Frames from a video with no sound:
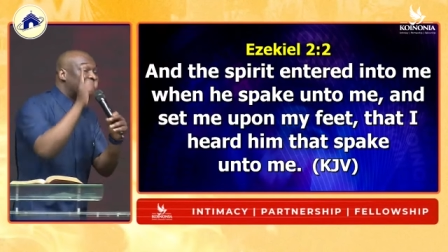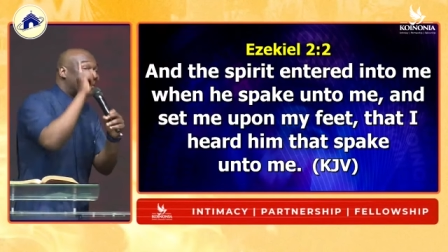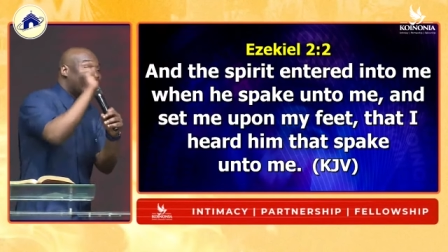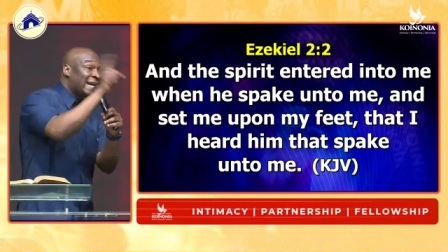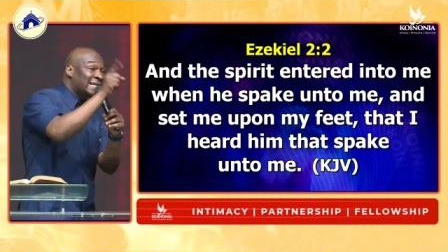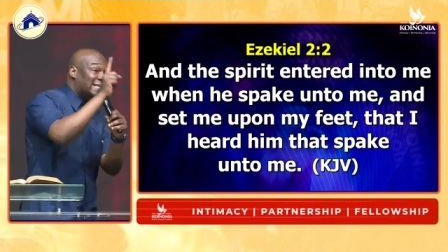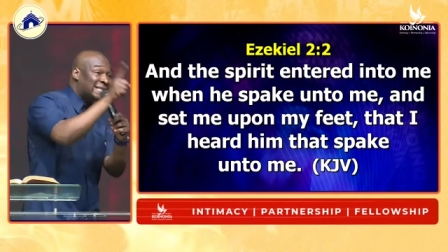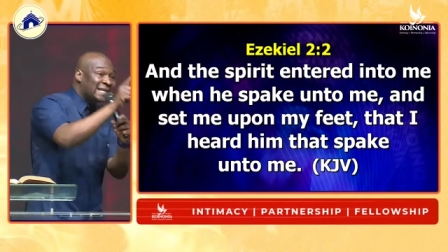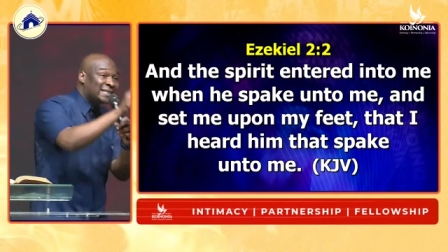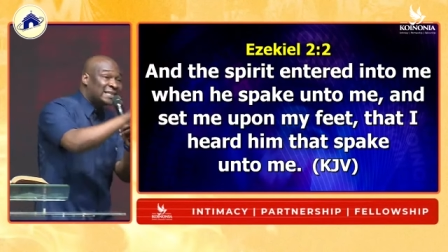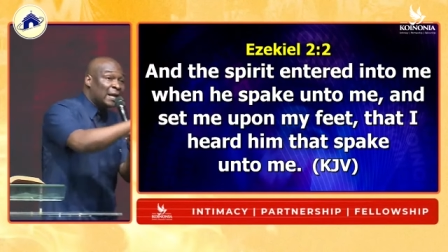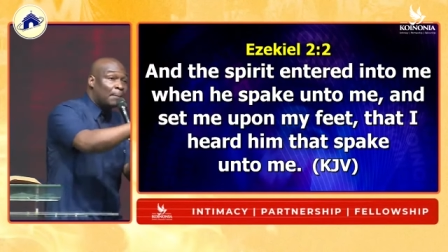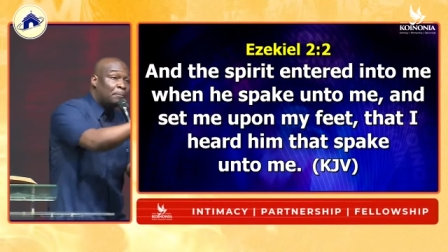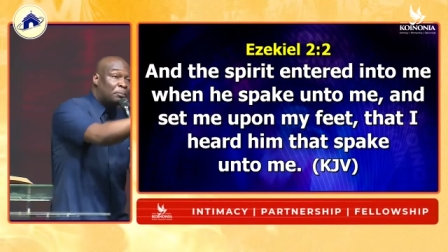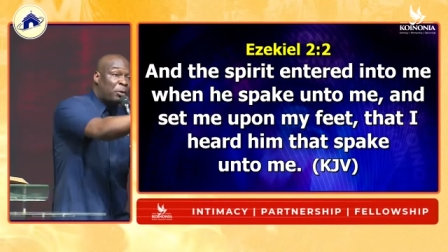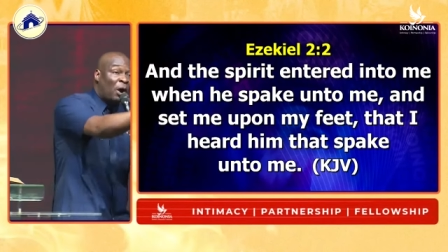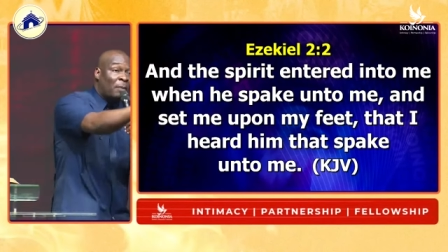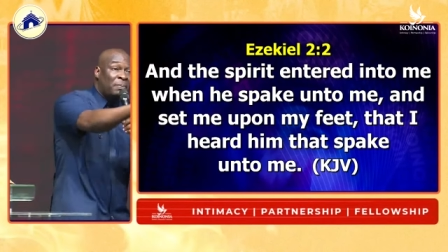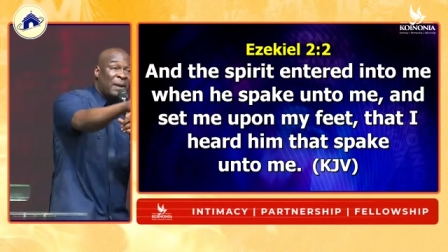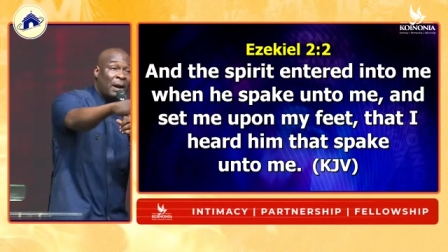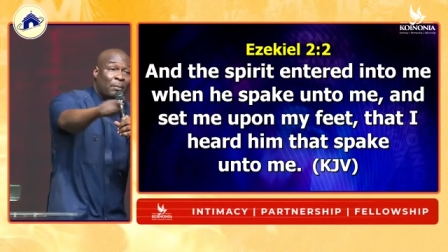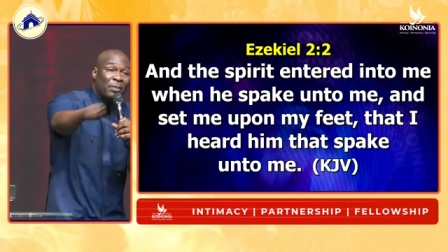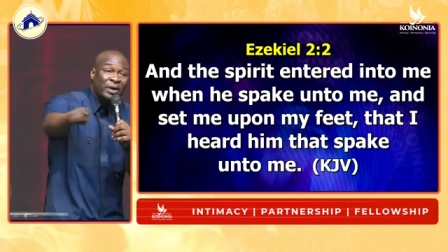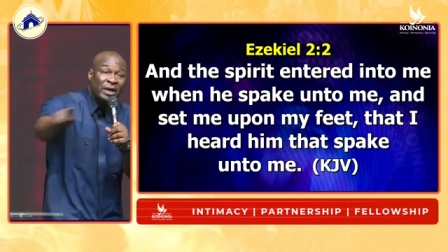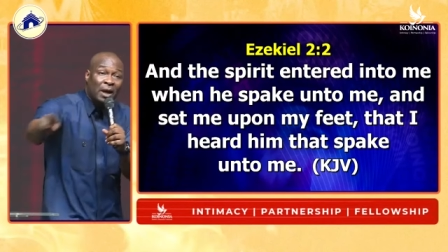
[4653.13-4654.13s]
This is the
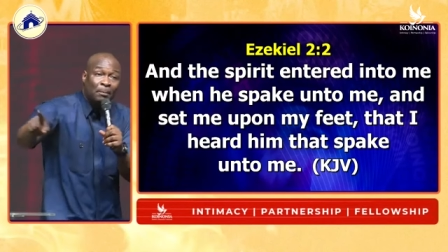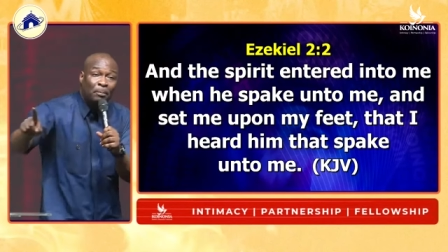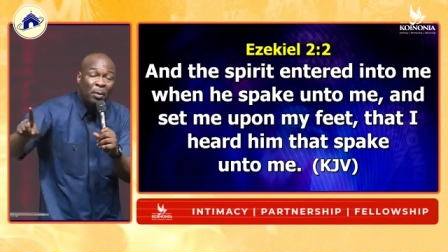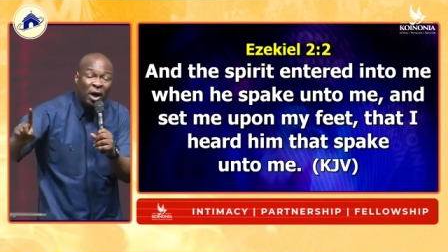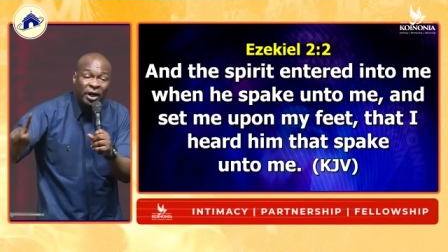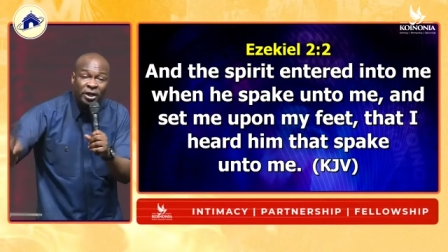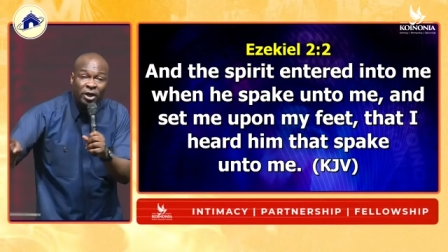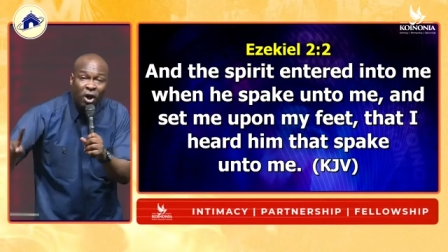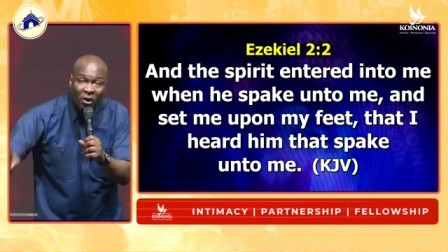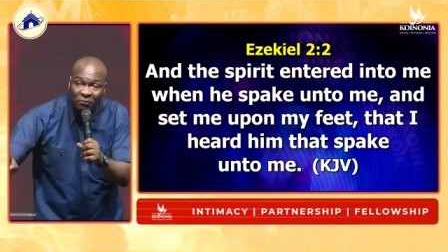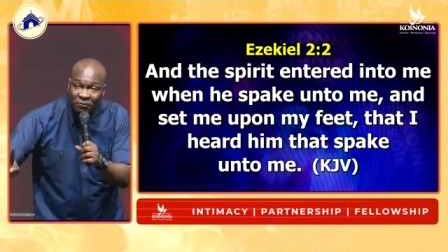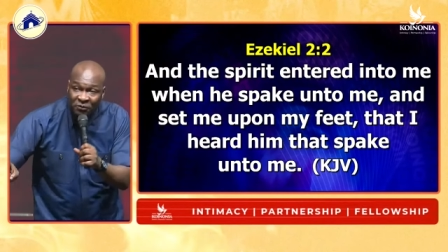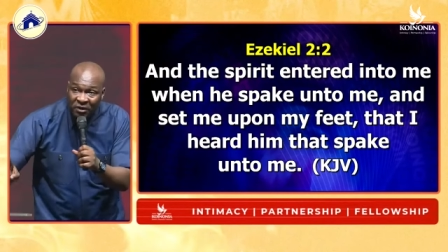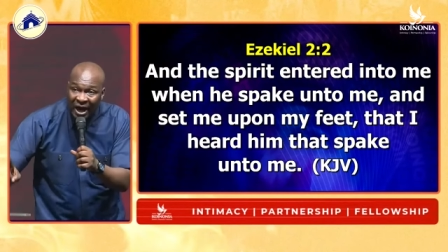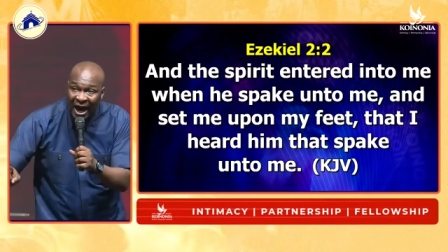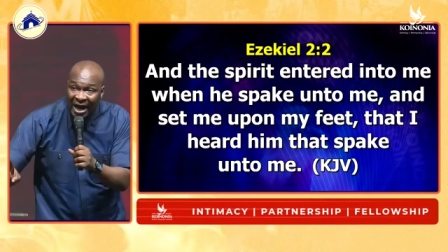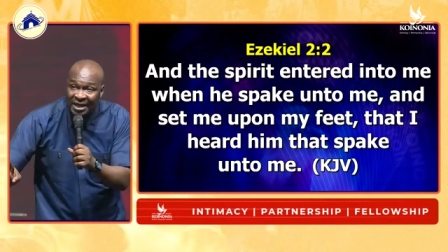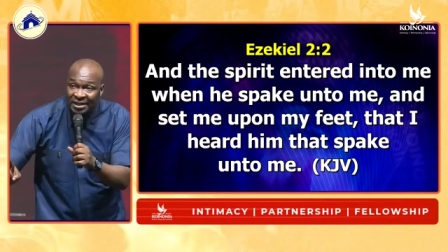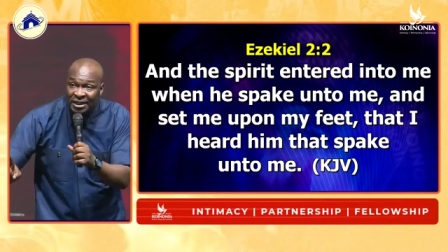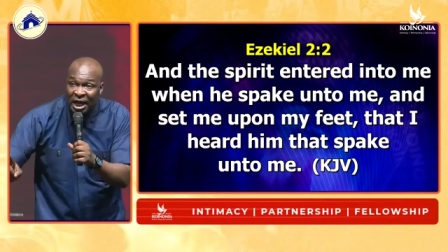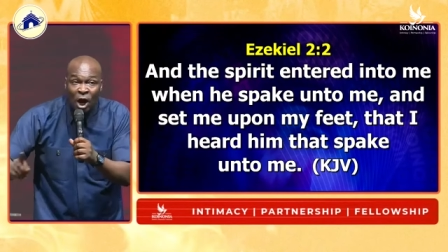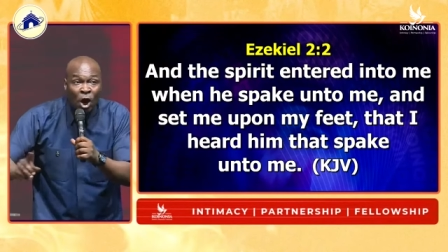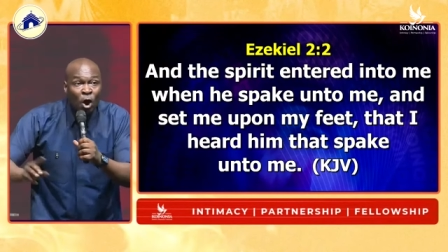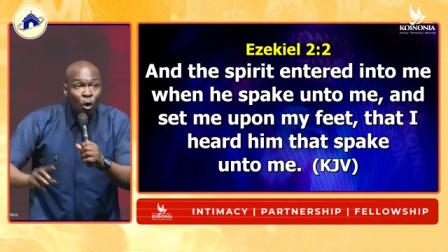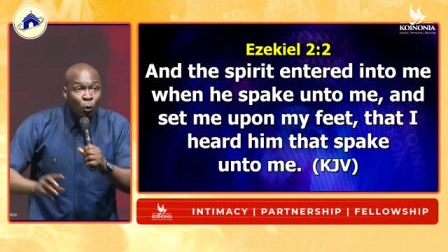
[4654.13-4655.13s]
problem with the body of
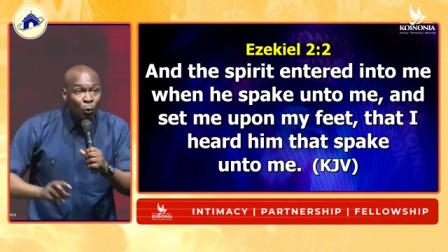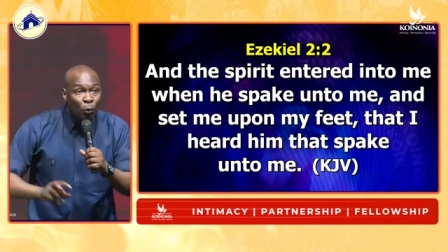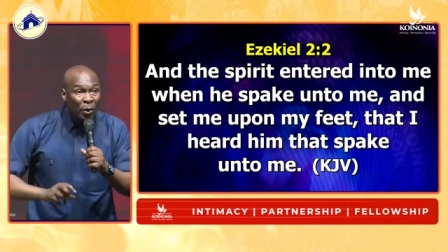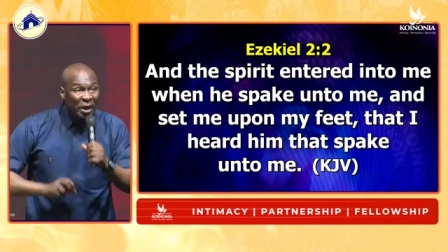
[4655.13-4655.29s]
Christ.